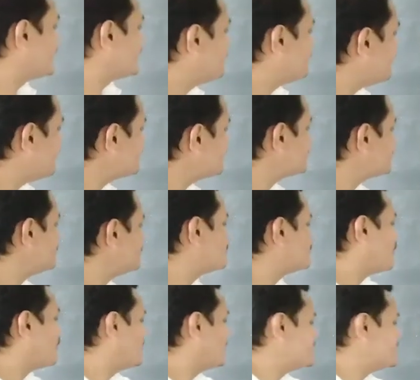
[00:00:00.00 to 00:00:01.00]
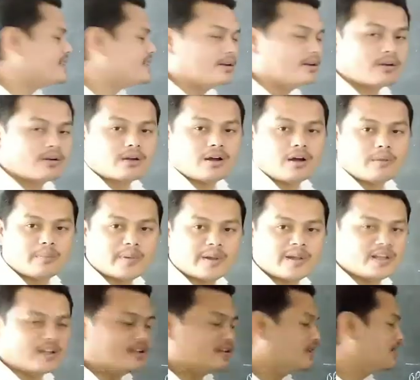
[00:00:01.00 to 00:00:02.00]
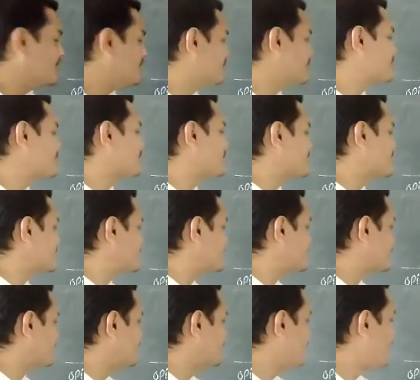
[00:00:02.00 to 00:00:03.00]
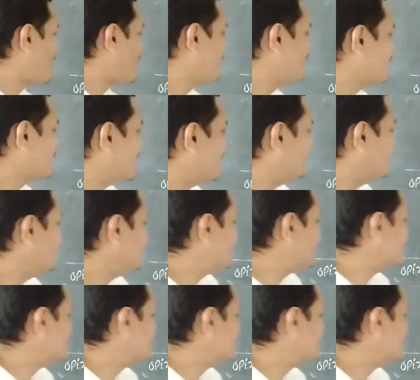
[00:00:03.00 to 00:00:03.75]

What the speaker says: refers to quality or opinion, then use first. And